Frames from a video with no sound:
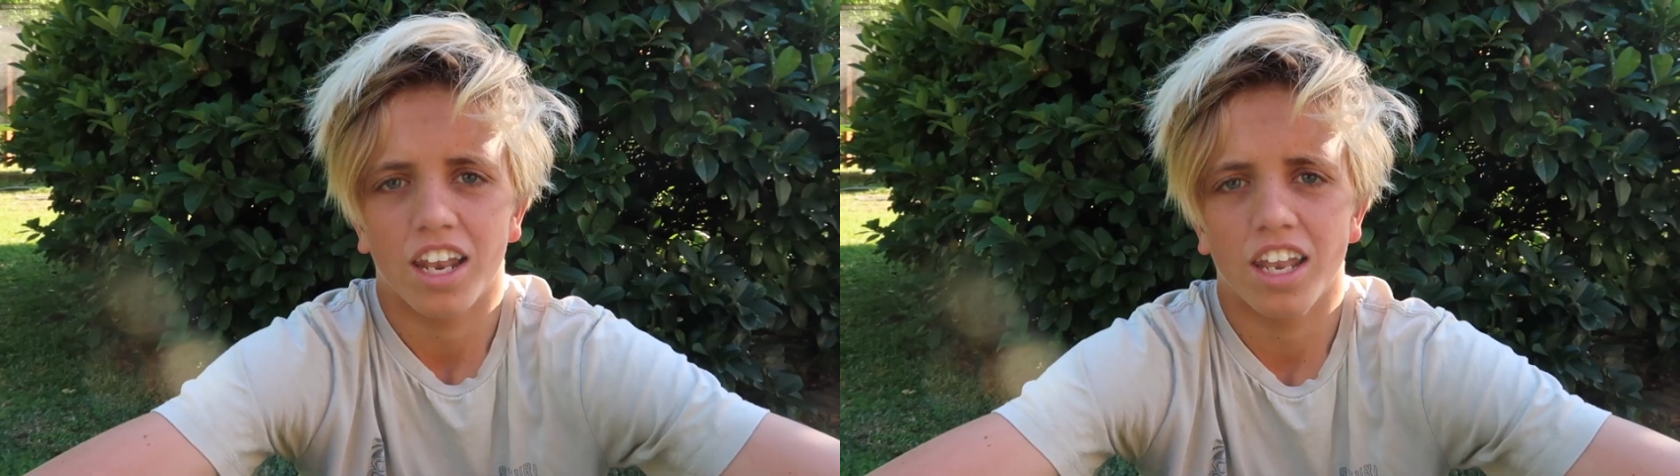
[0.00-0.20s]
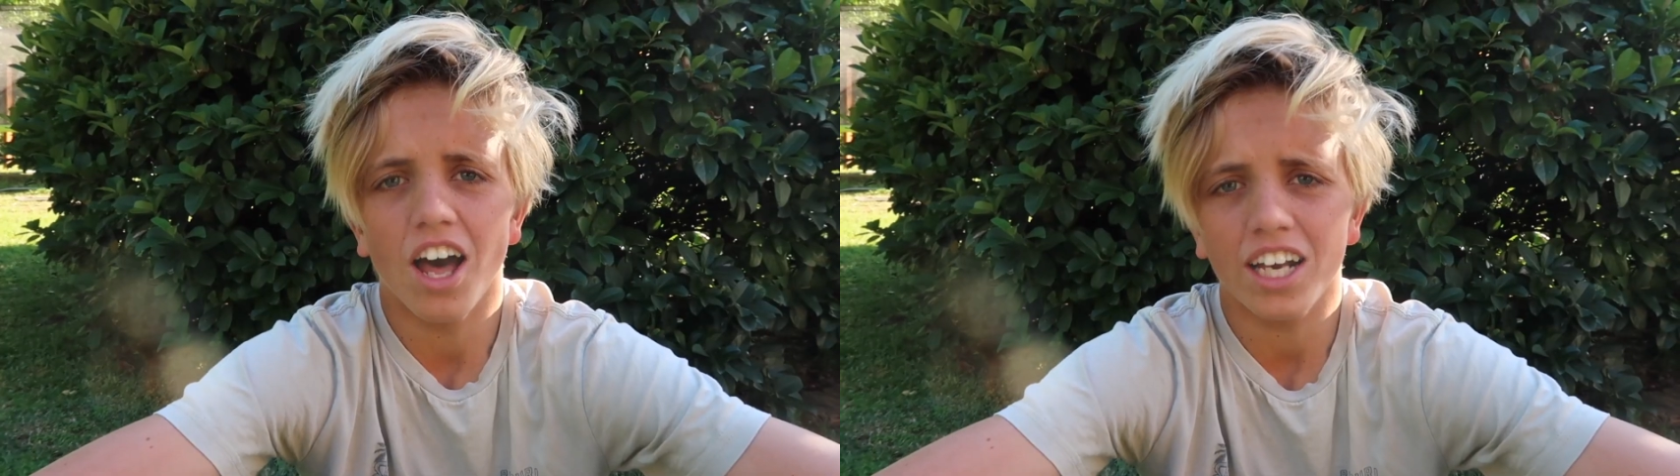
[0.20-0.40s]

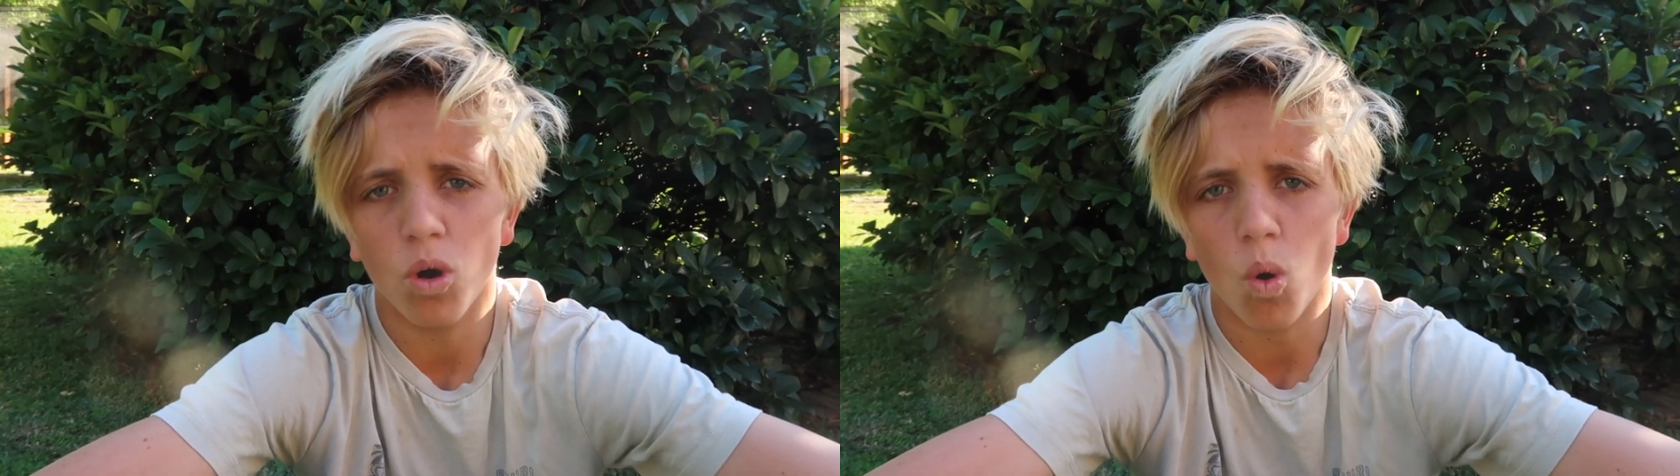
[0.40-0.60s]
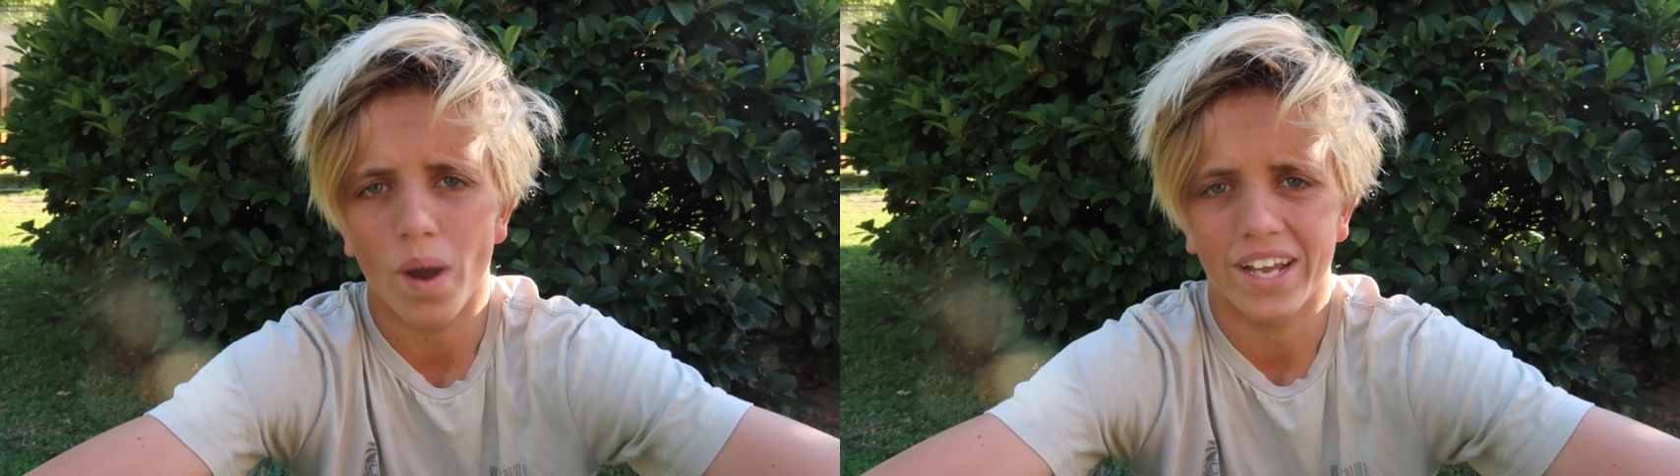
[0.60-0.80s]
Like
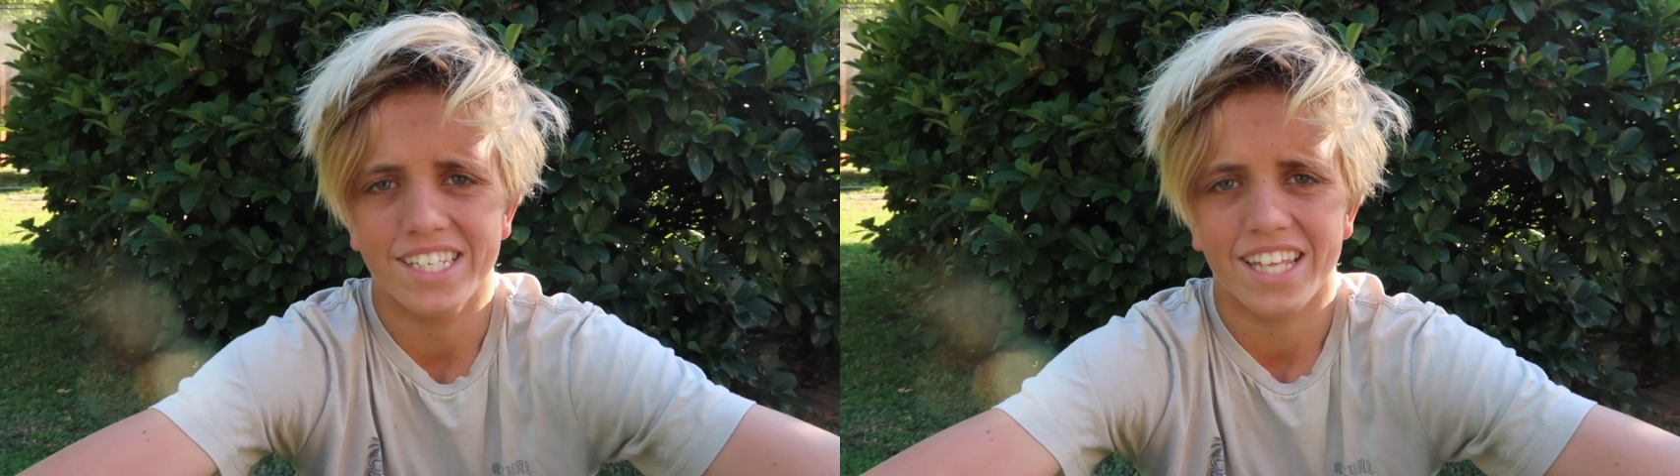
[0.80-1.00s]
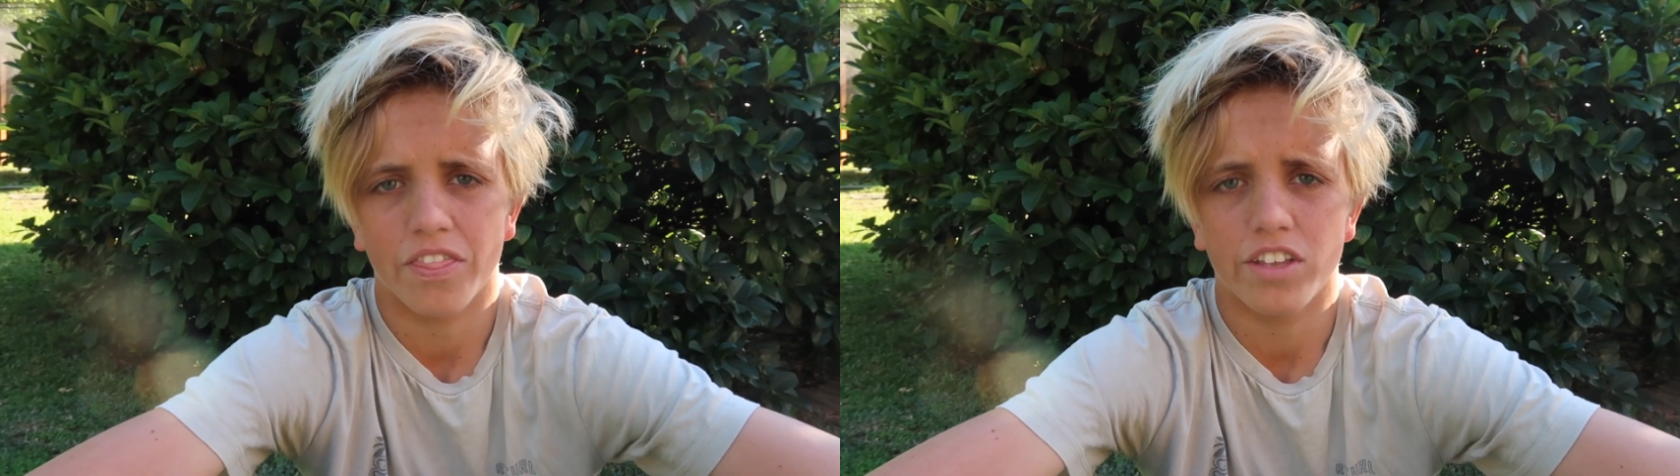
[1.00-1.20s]

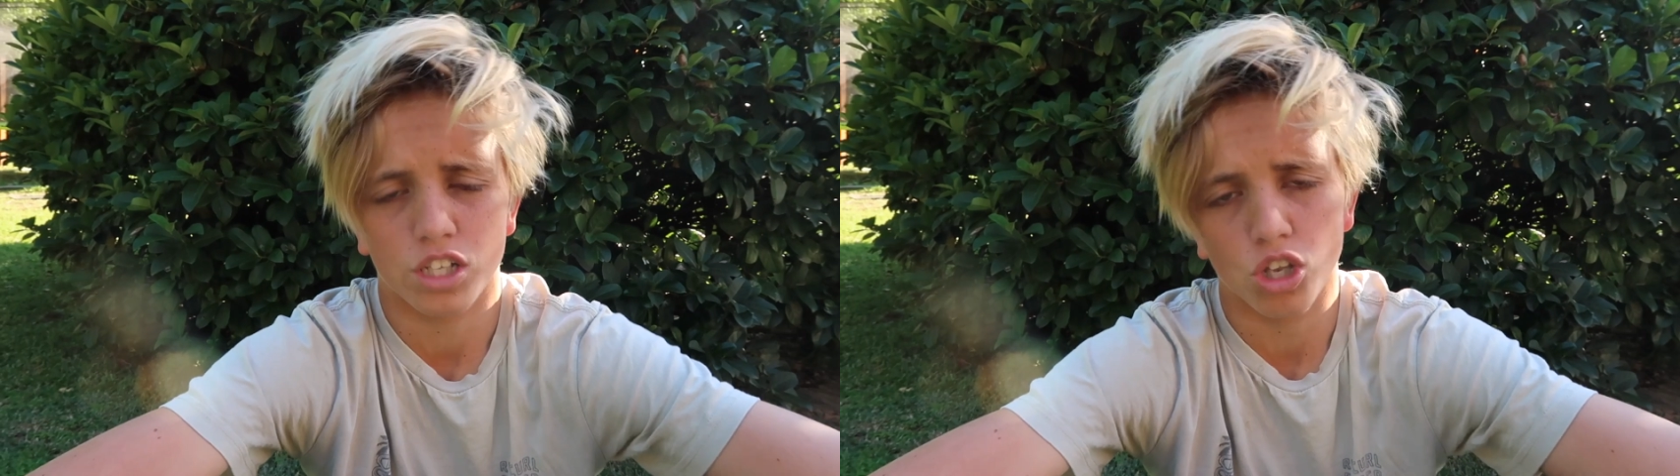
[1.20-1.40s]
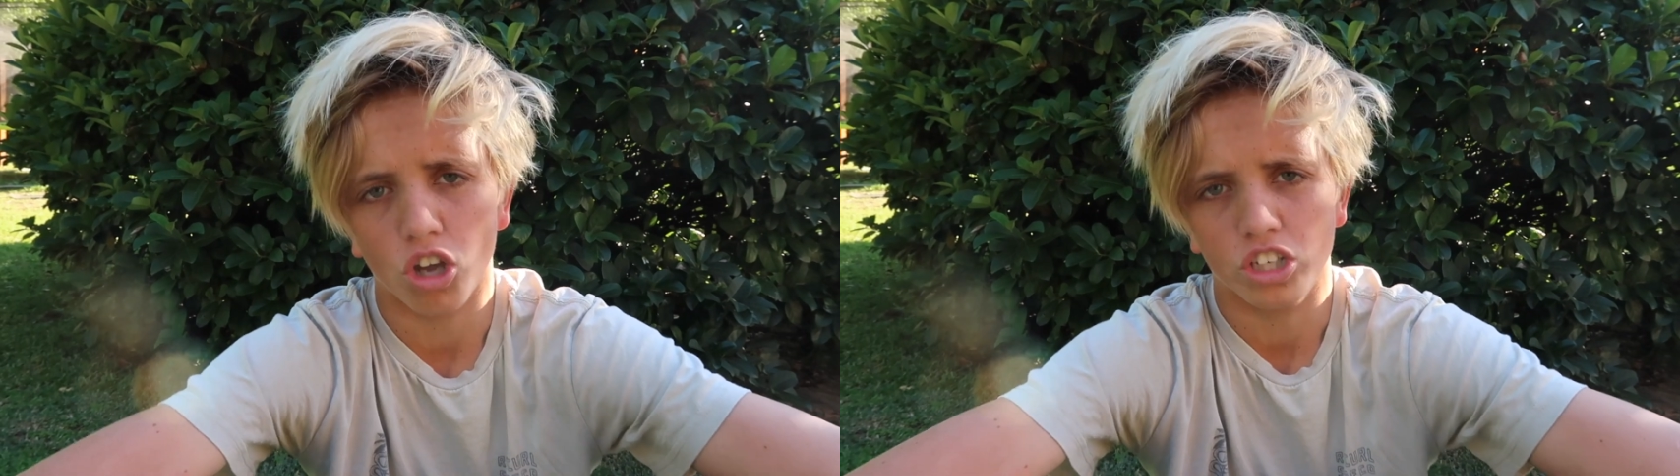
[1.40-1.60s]
always, there's
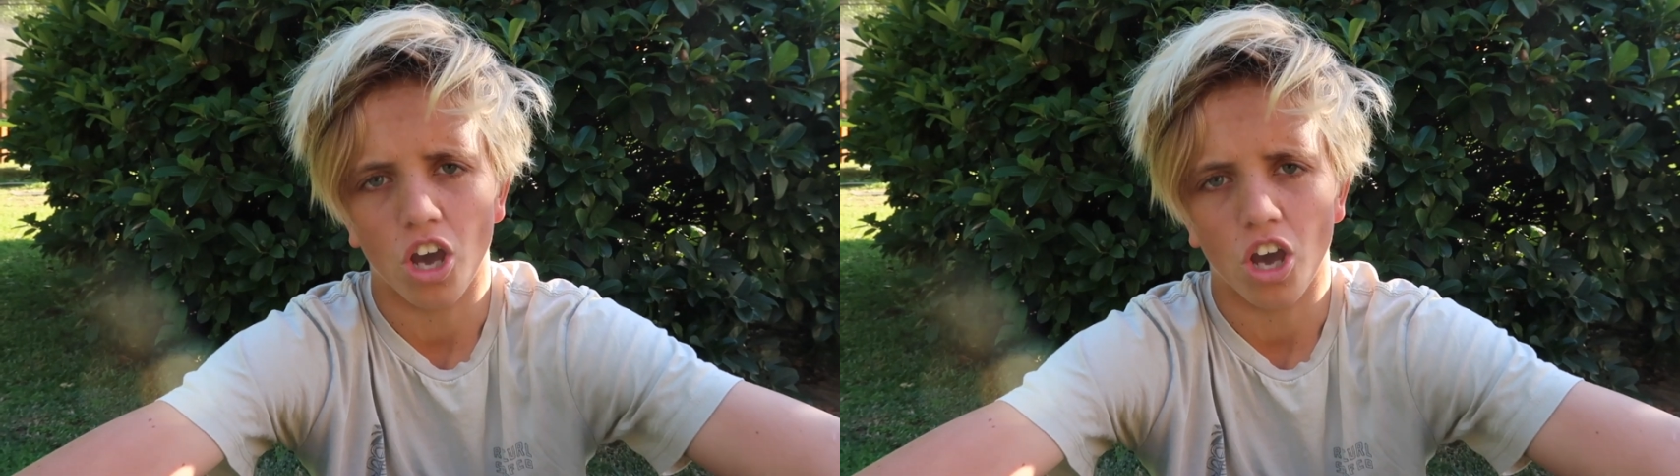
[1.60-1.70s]
a lot